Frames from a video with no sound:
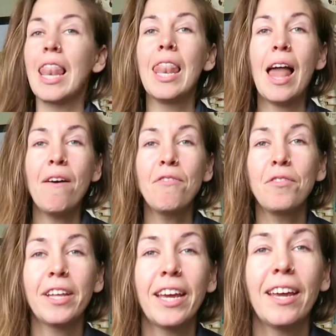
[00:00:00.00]

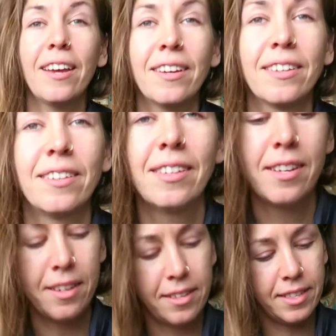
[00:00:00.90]
lovely
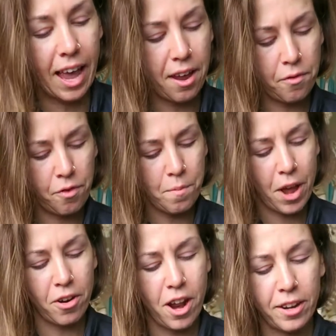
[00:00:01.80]
set from,
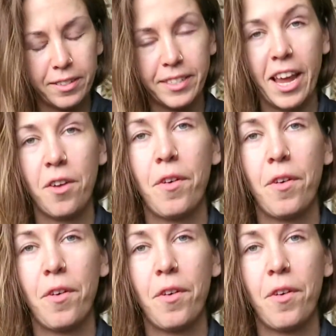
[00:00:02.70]
I don't know how to say it